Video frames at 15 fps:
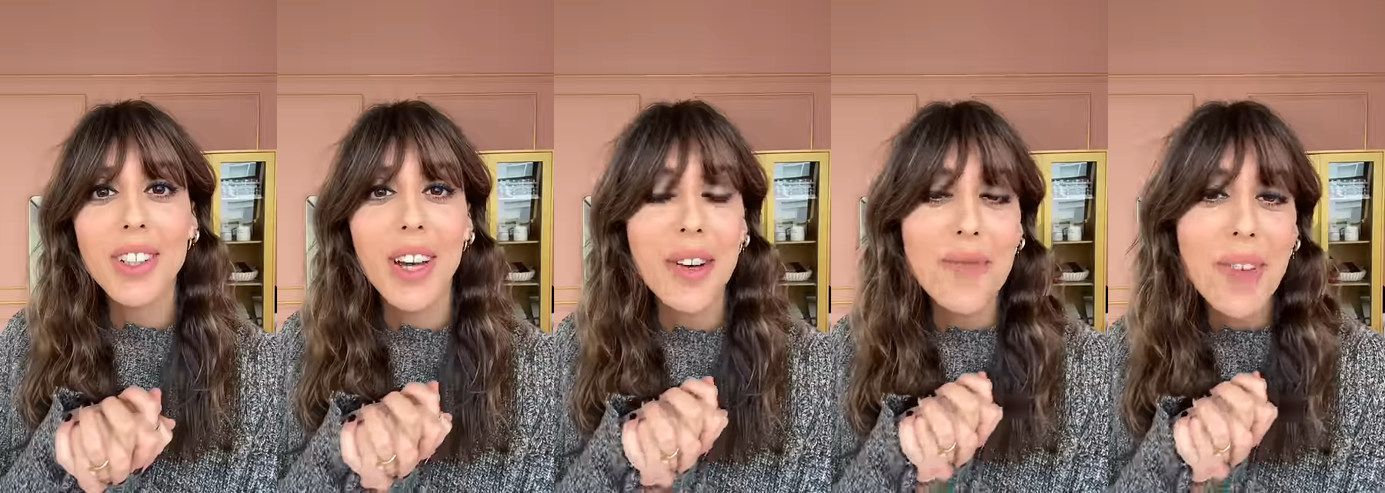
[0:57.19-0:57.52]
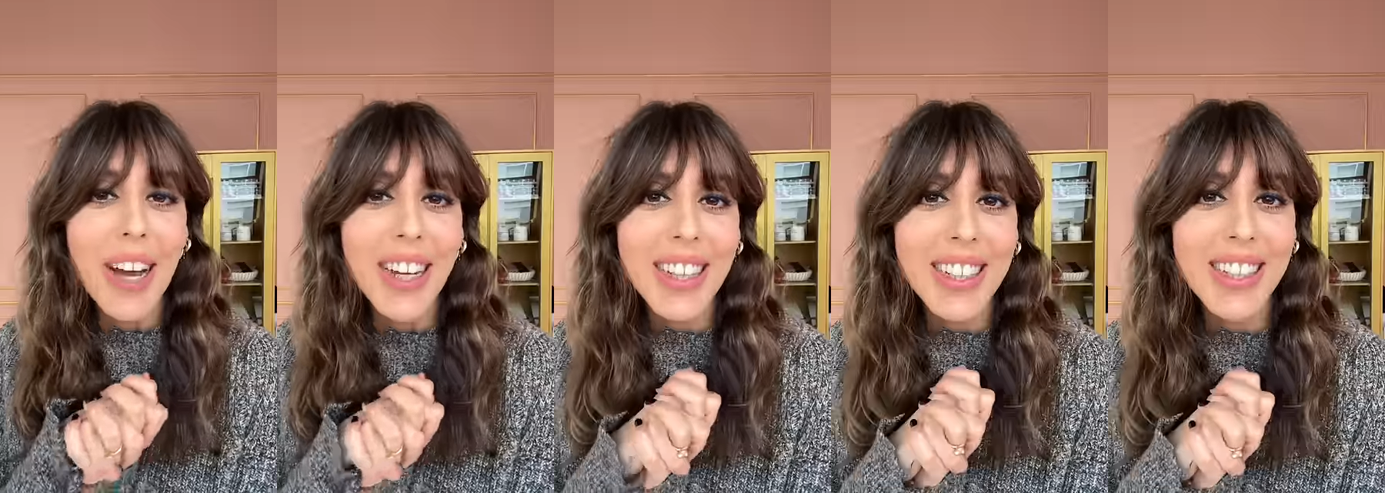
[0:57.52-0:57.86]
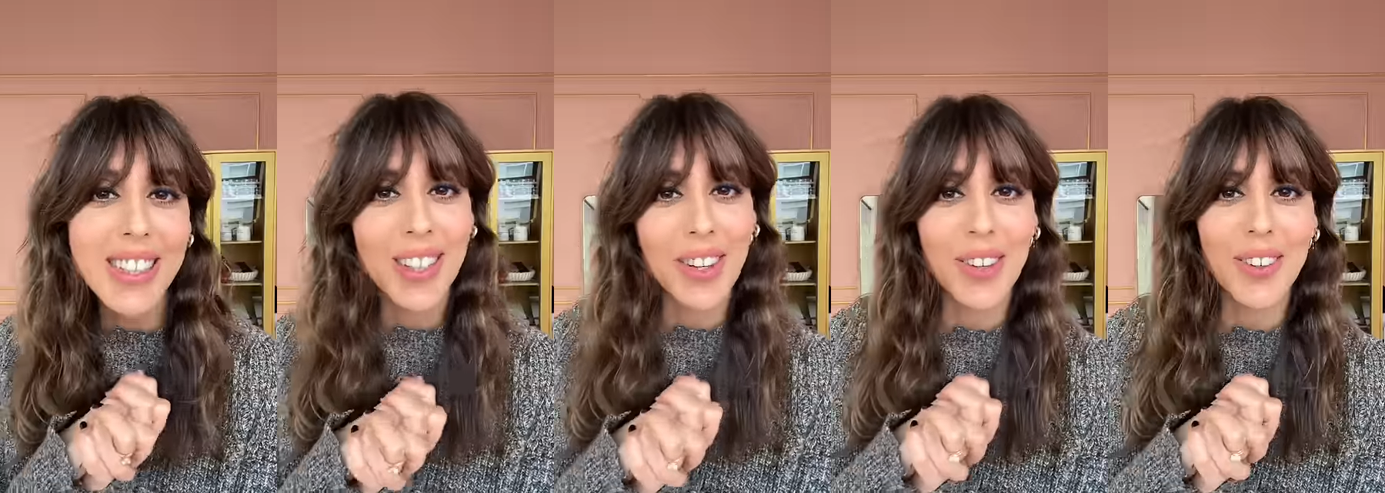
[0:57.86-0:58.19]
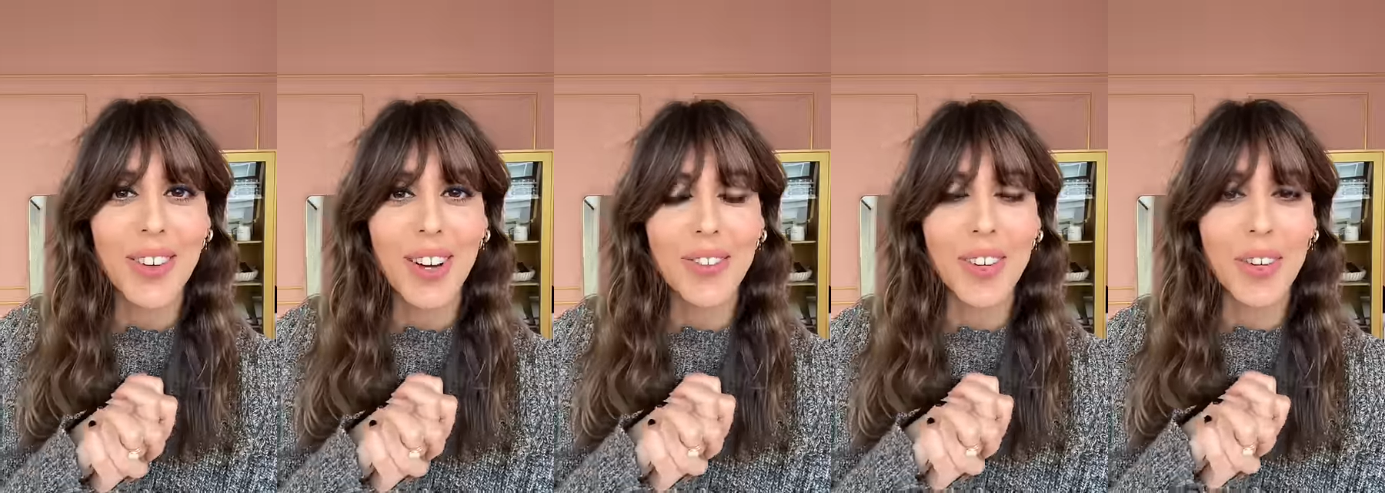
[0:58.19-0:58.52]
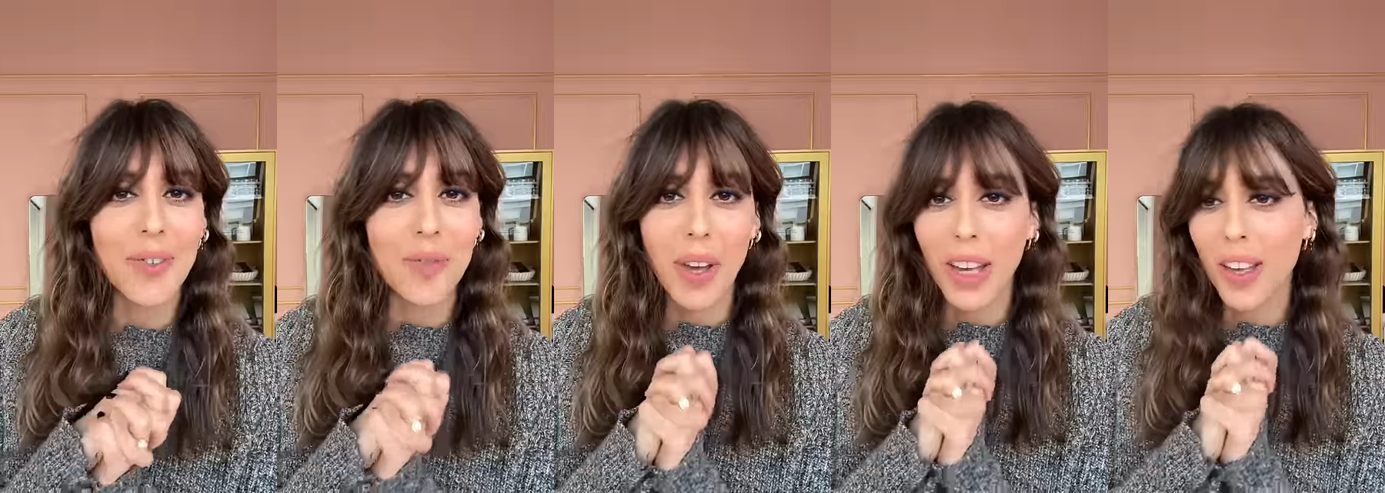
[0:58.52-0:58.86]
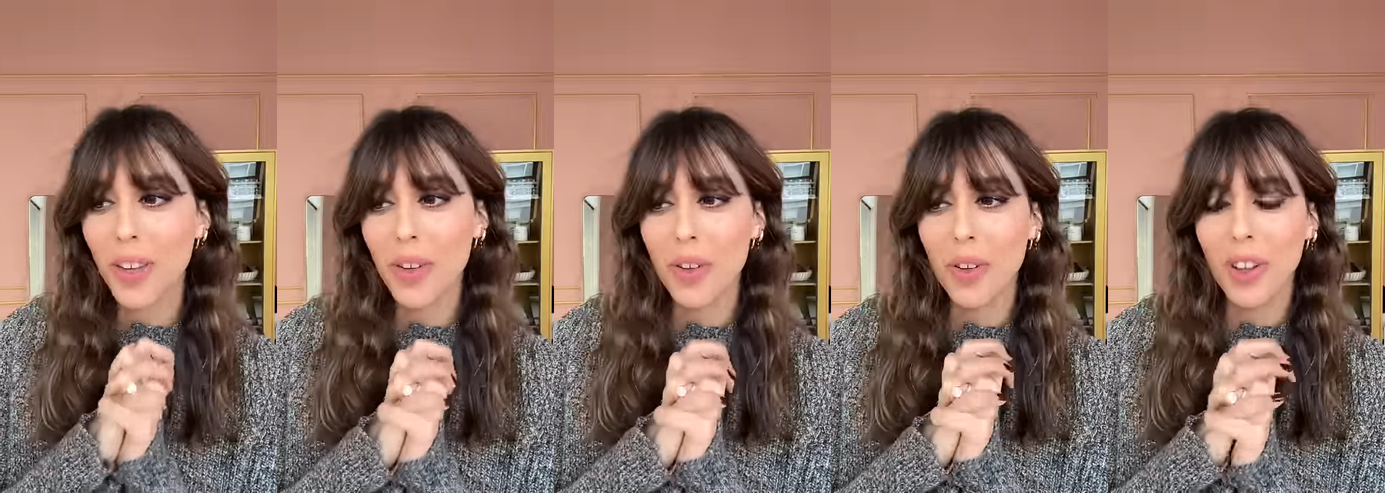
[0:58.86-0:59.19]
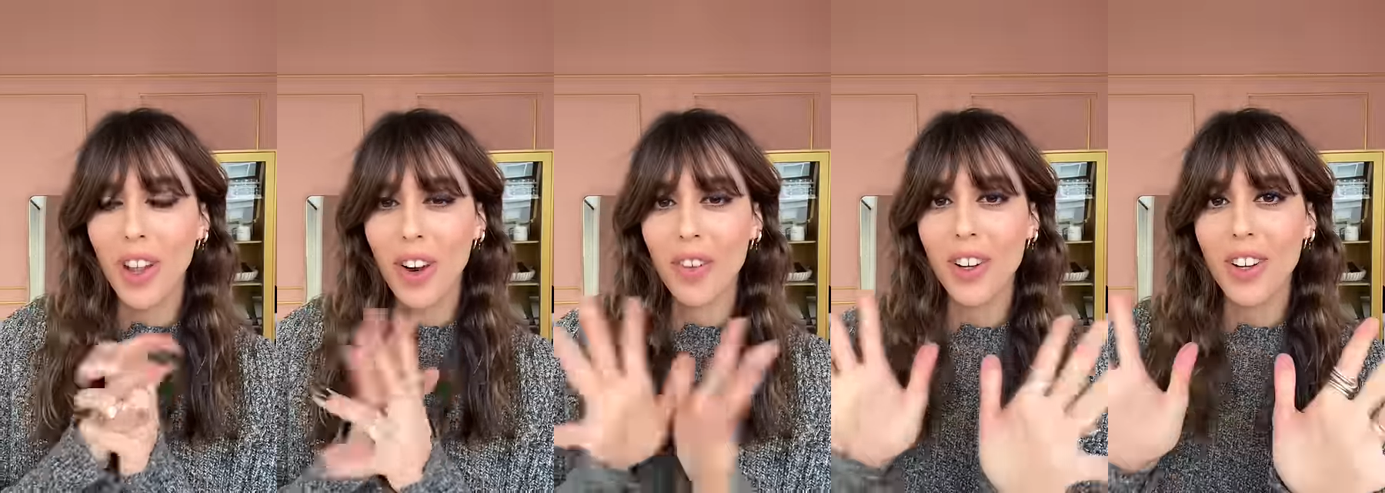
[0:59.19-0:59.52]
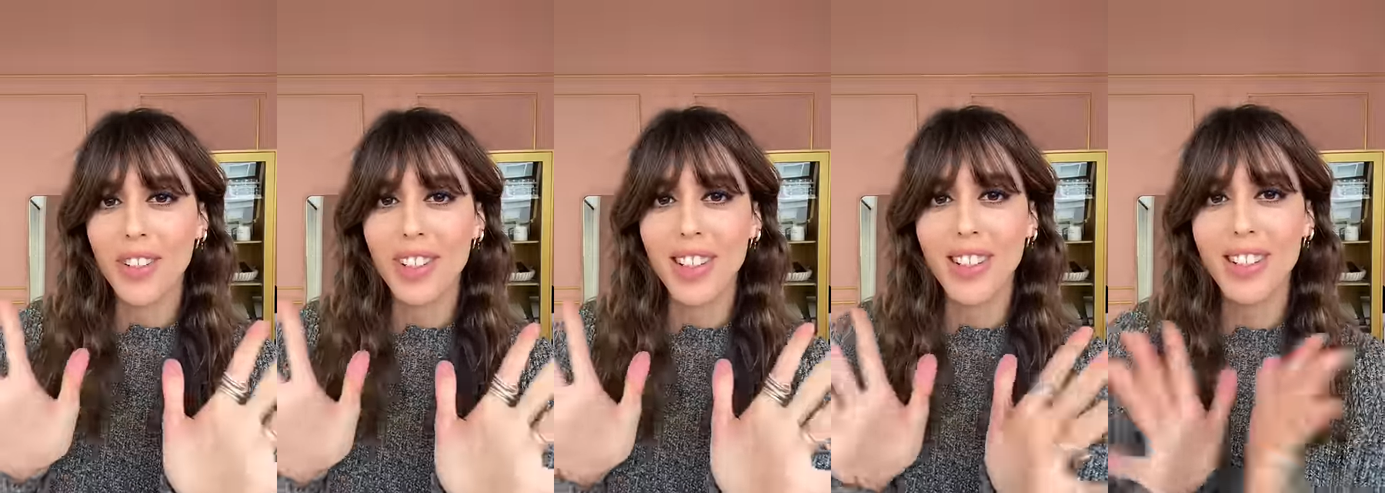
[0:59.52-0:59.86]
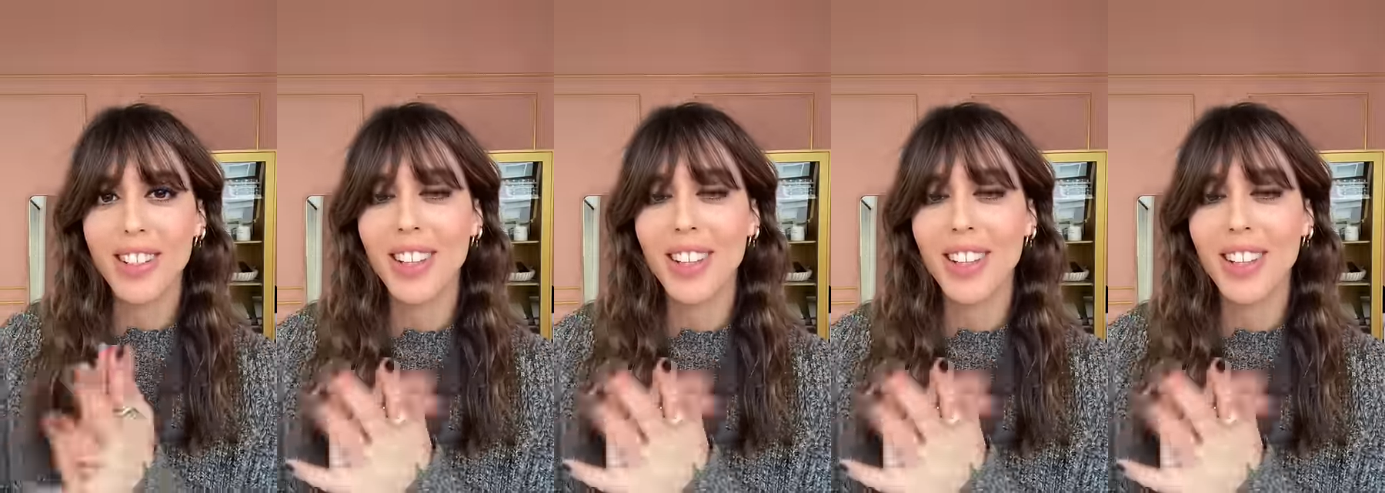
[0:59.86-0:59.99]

I'm back, so I'm gonna make you a lot of content.